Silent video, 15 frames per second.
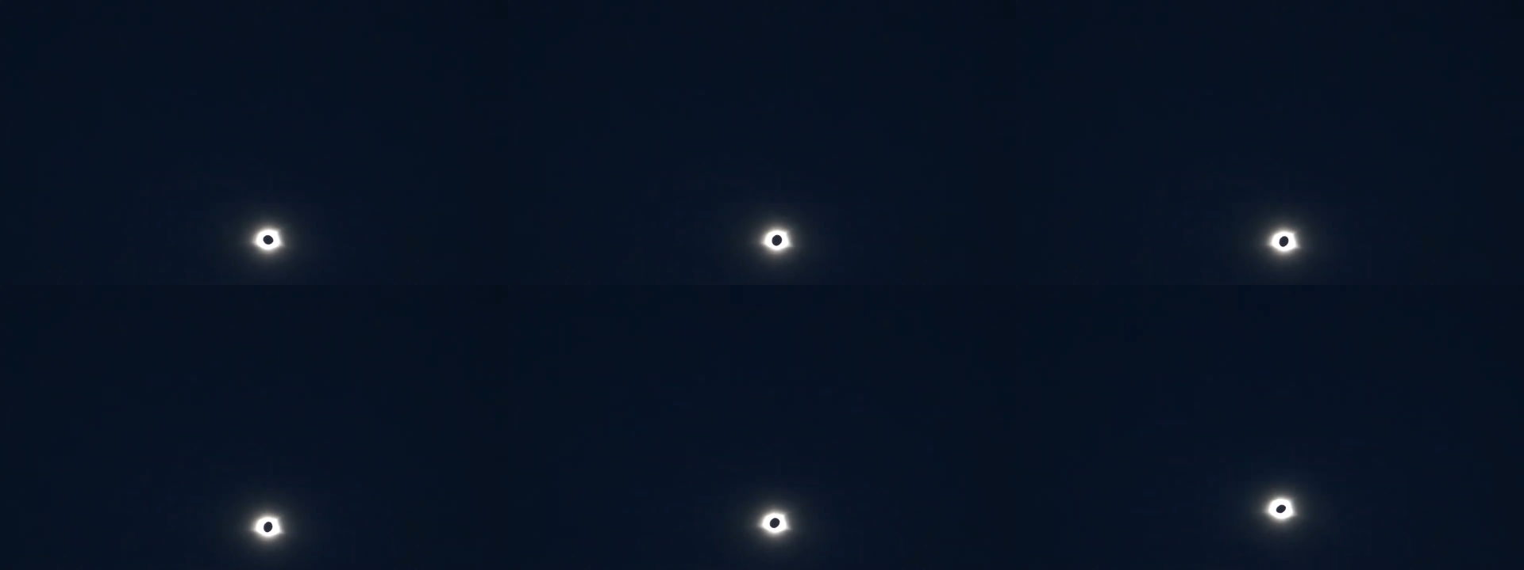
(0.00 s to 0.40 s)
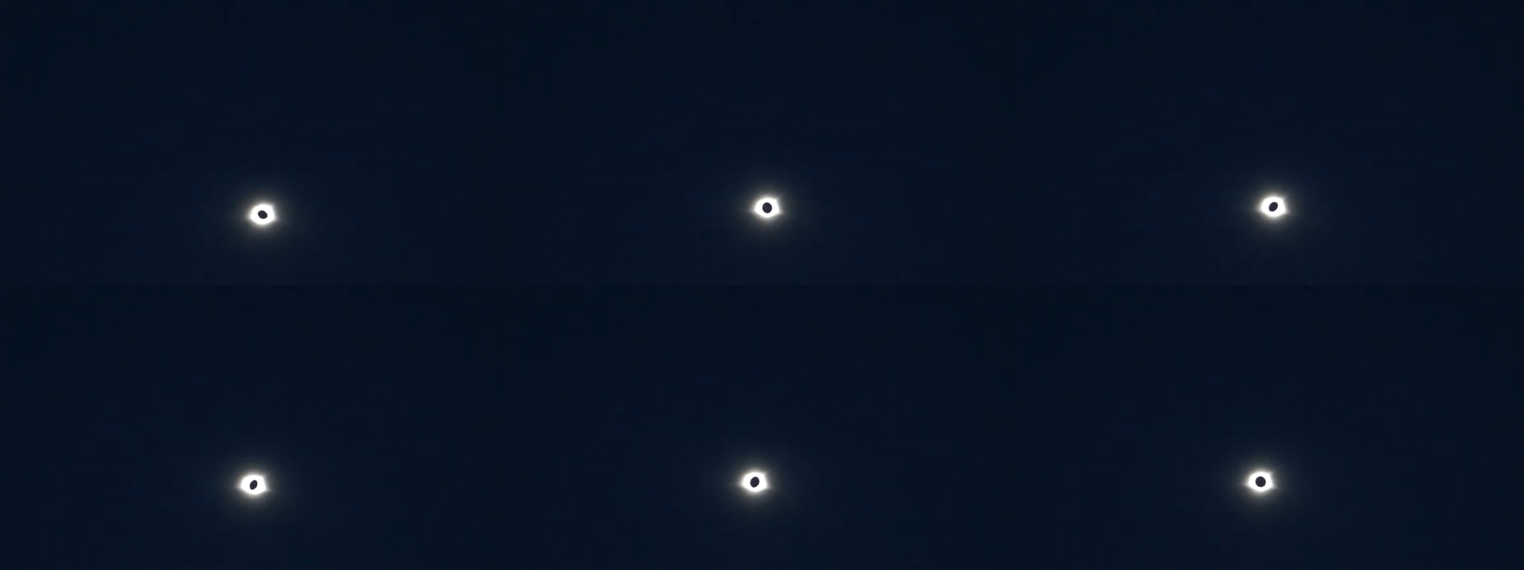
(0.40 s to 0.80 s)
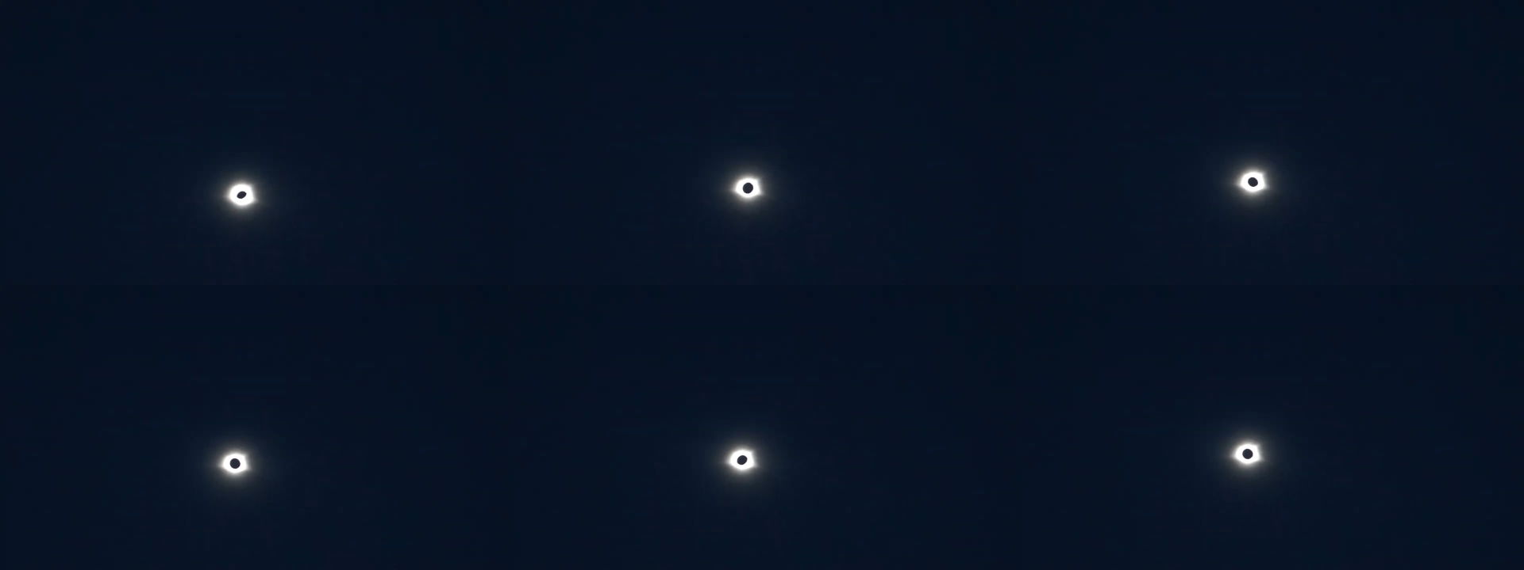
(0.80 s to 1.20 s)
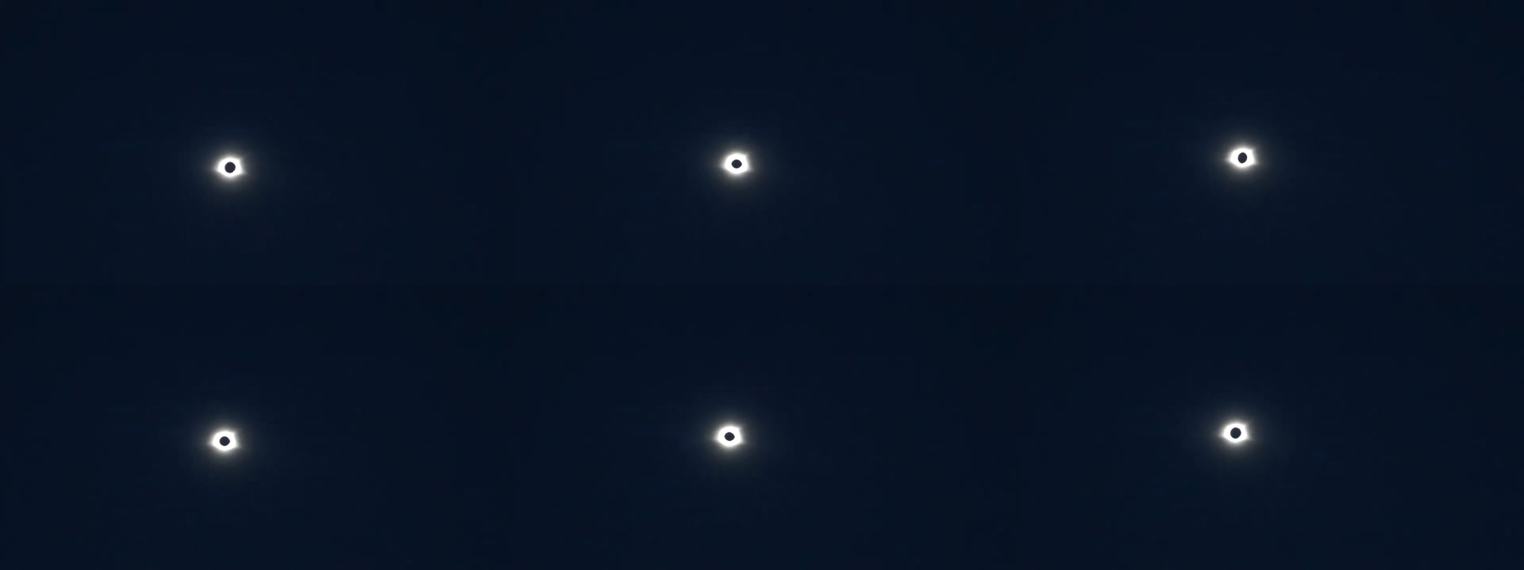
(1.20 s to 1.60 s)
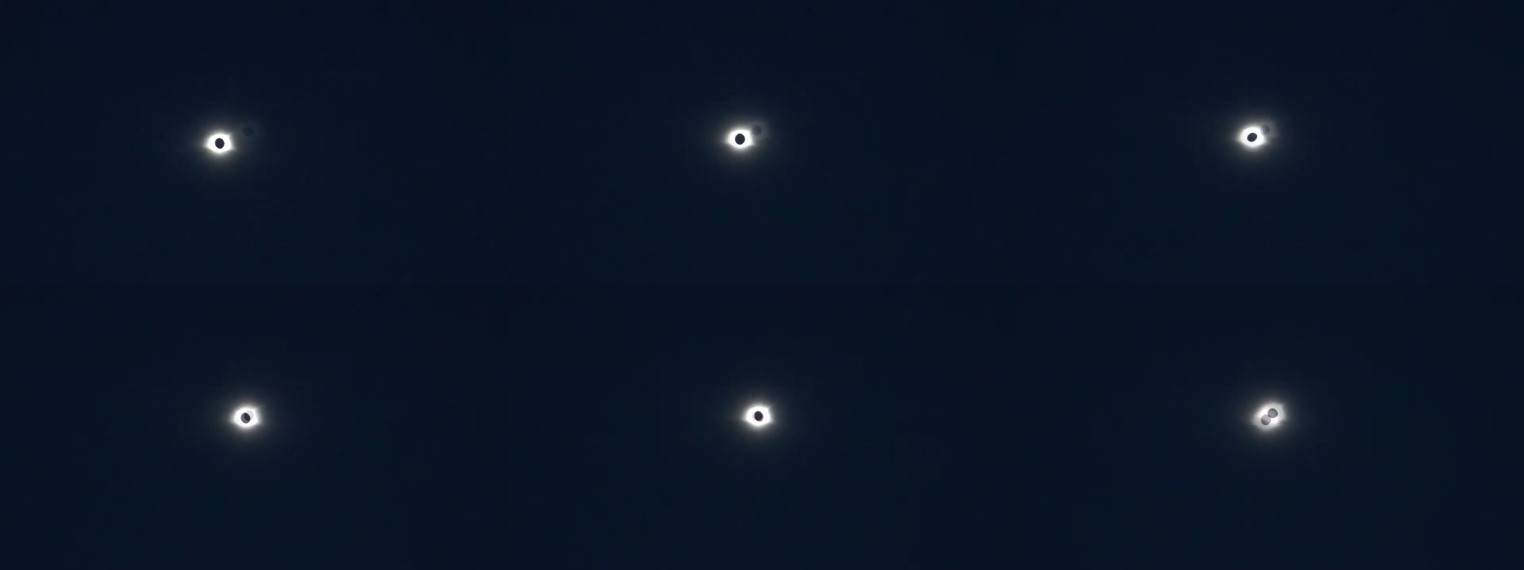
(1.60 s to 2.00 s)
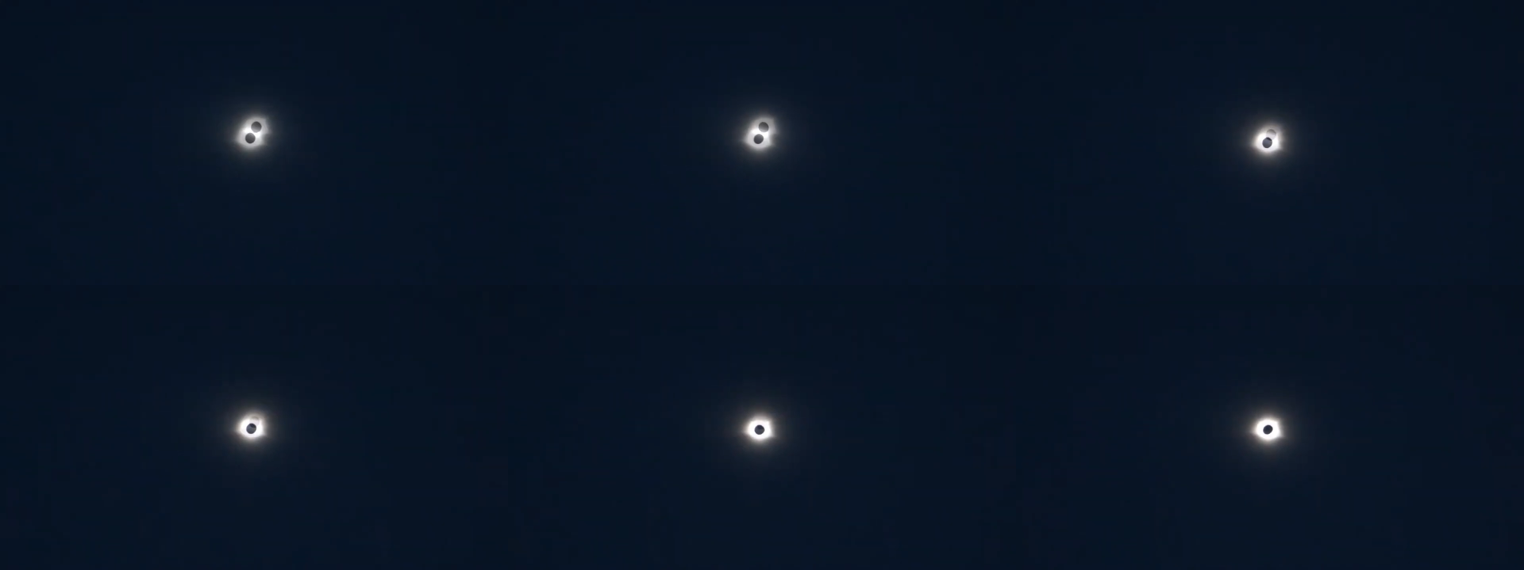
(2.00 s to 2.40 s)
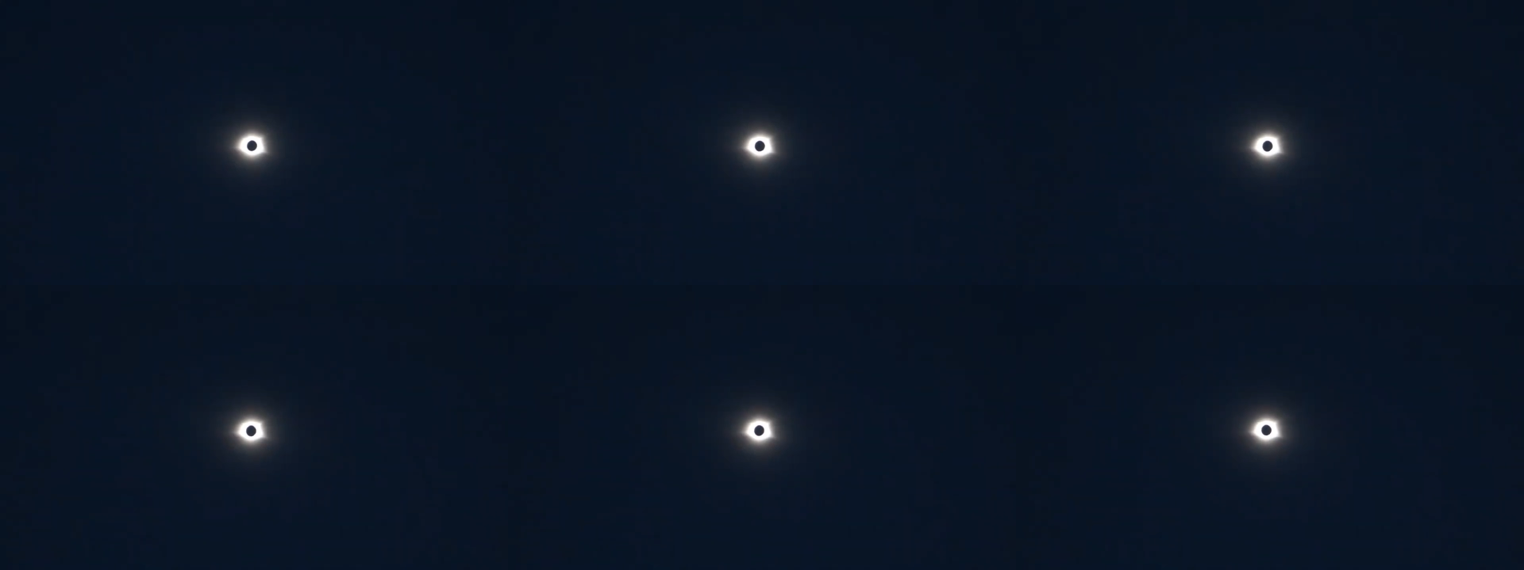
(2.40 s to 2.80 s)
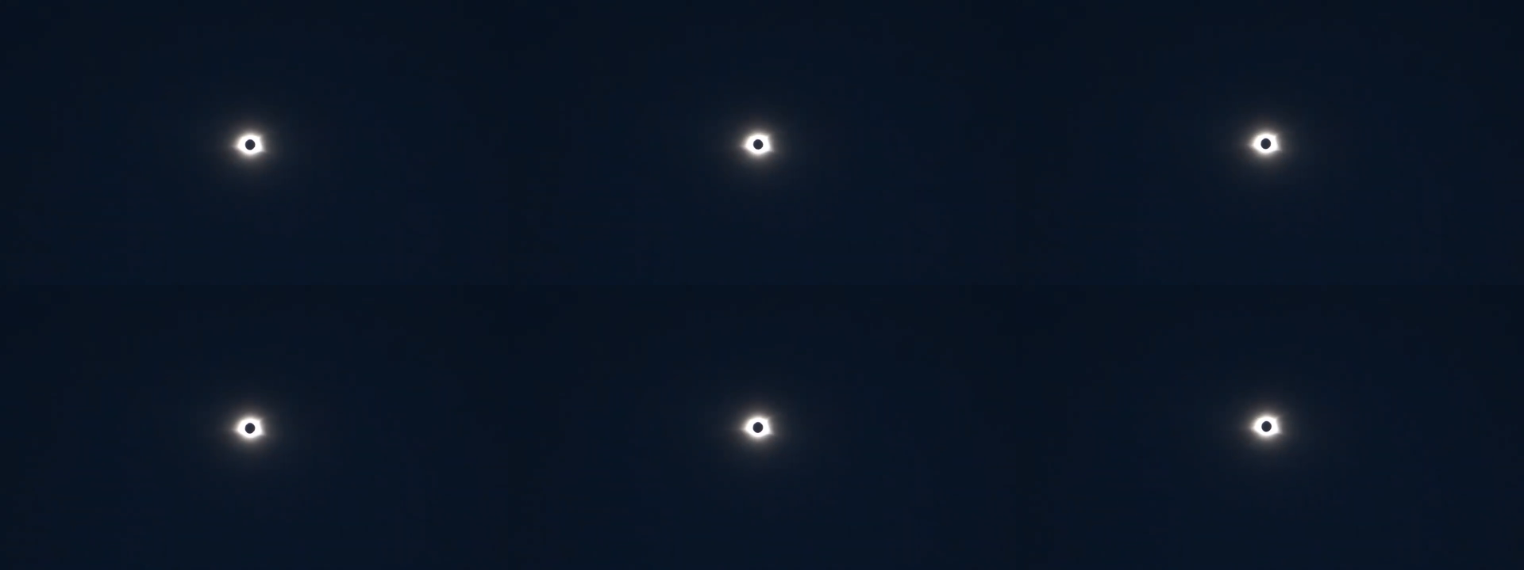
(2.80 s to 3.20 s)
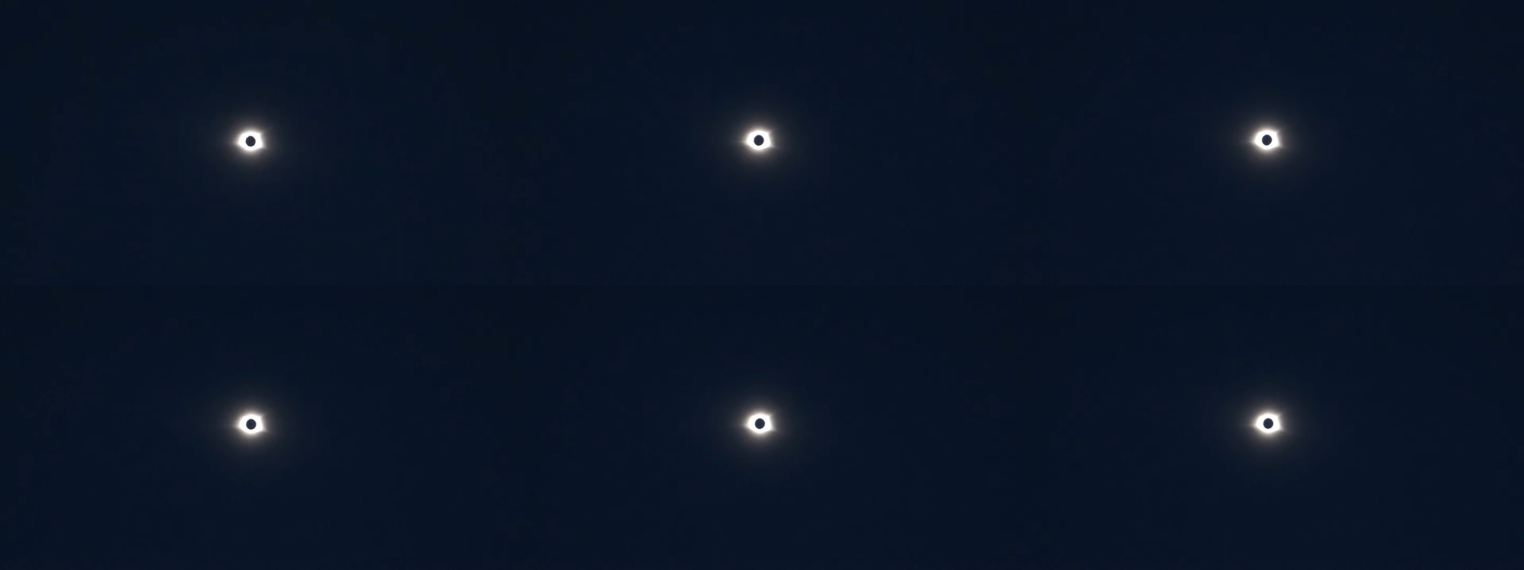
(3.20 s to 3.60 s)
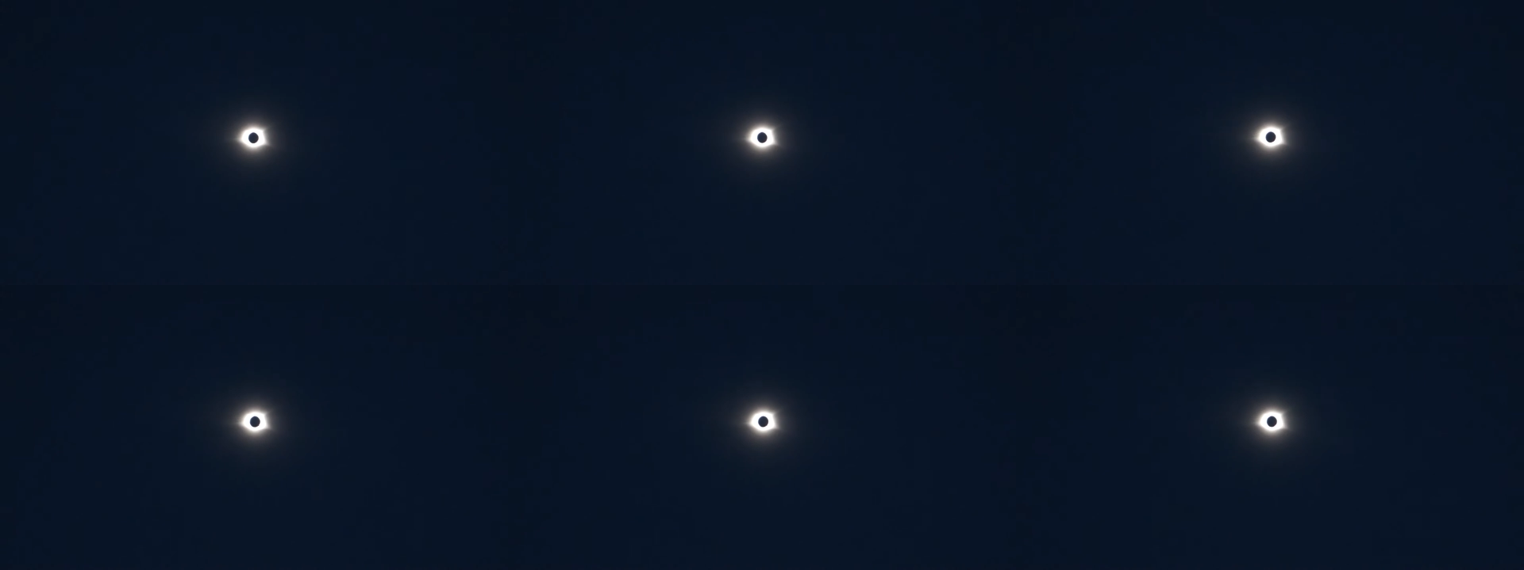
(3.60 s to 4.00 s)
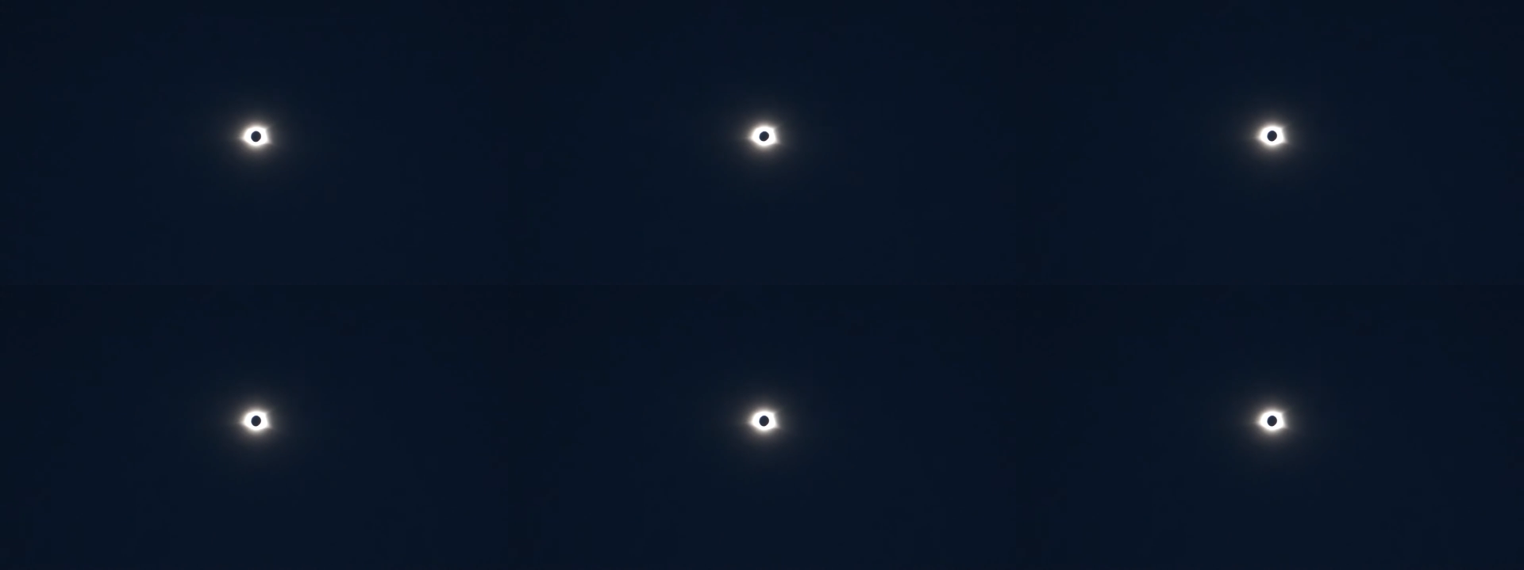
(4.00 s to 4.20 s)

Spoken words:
No face is visible, so there are no lips to read.